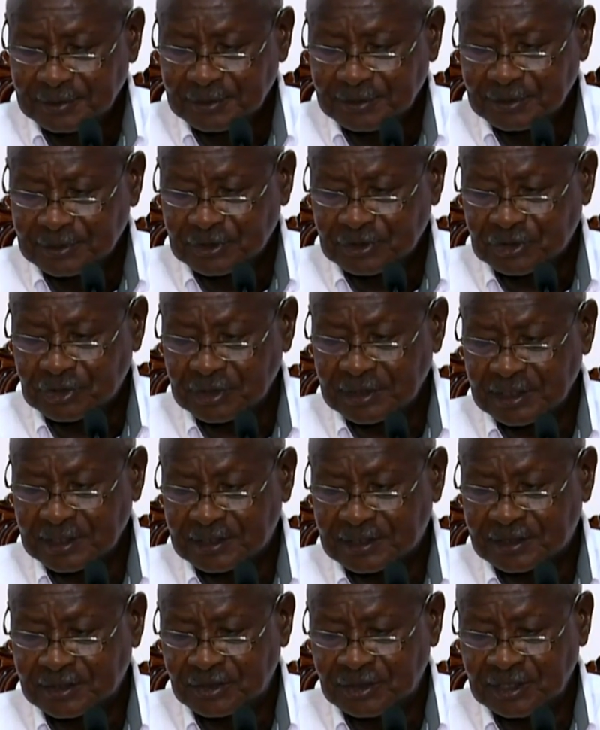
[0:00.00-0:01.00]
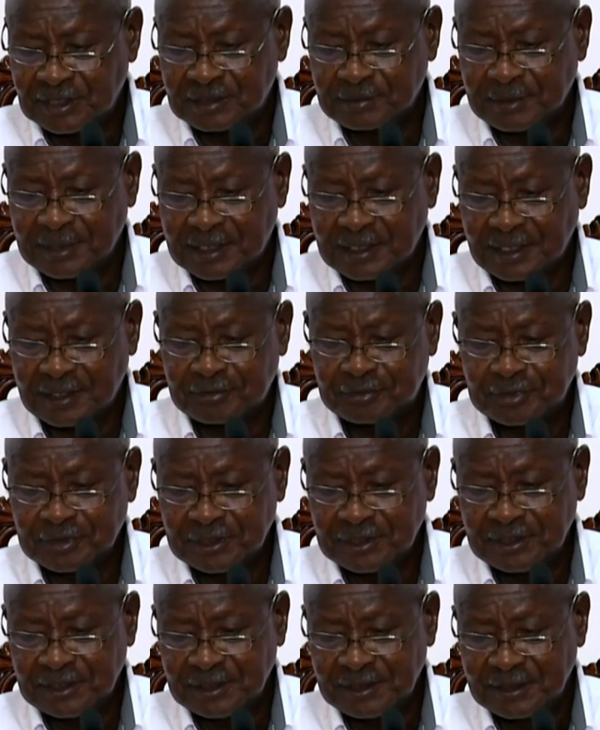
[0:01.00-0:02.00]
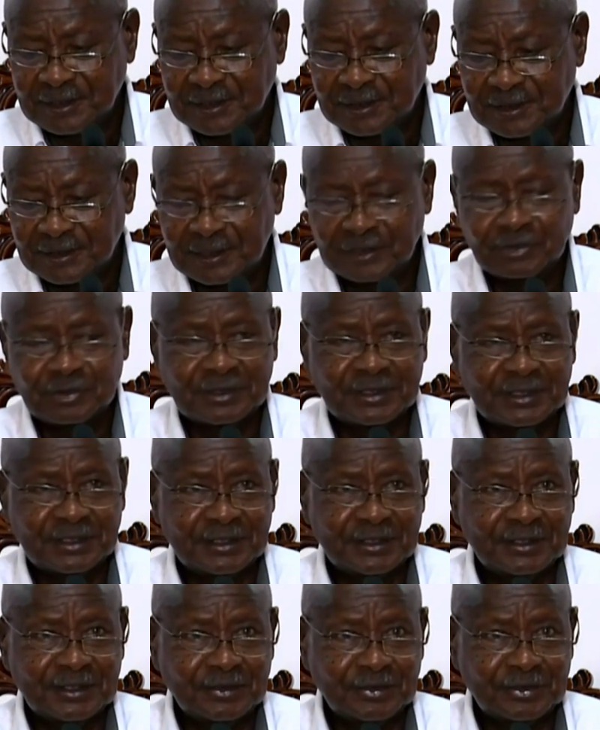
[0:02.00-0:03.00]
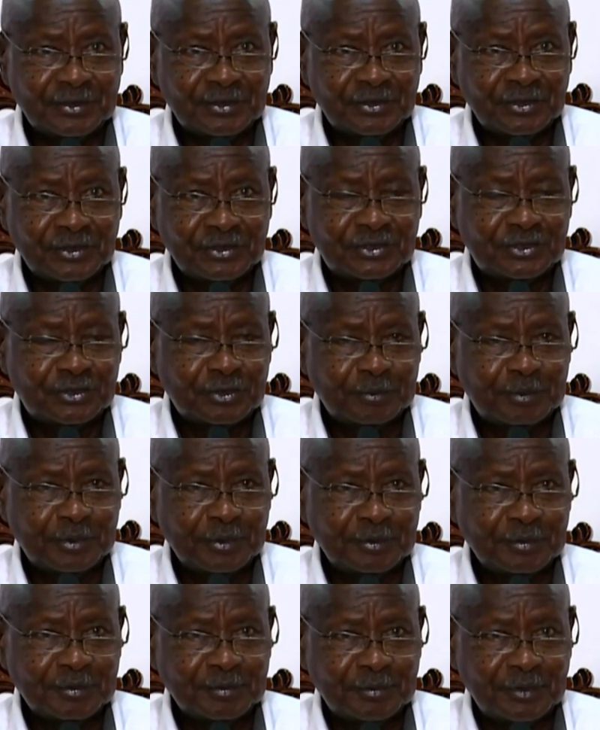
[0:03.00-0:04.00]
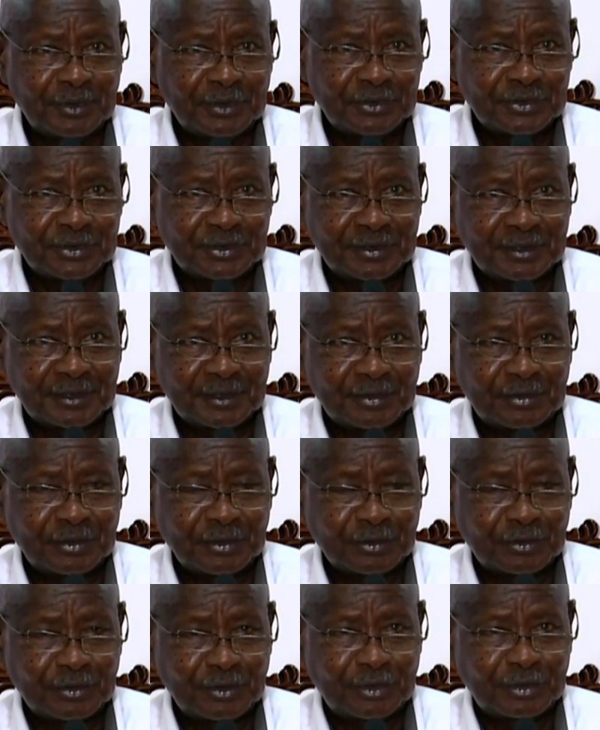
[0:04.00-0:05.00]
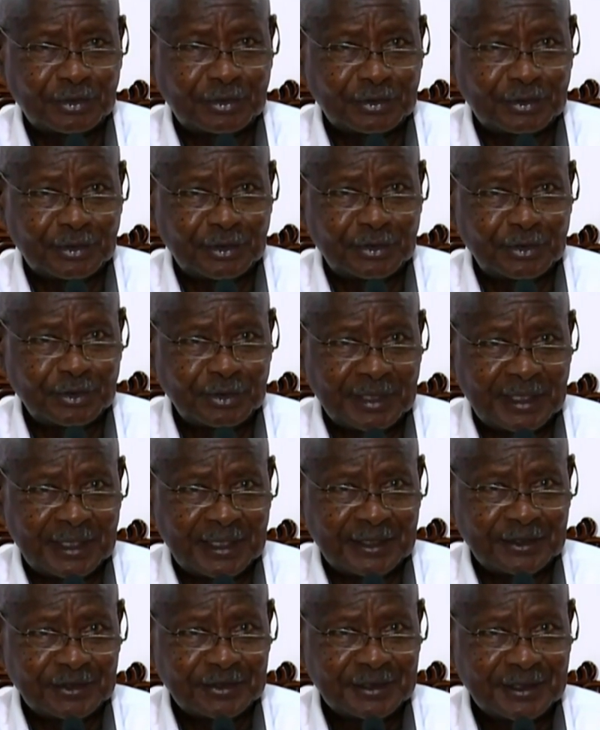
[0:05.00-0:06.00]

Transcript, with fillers: so that these Bakafiri, that's what the, the, those stupid boys call Ugandans,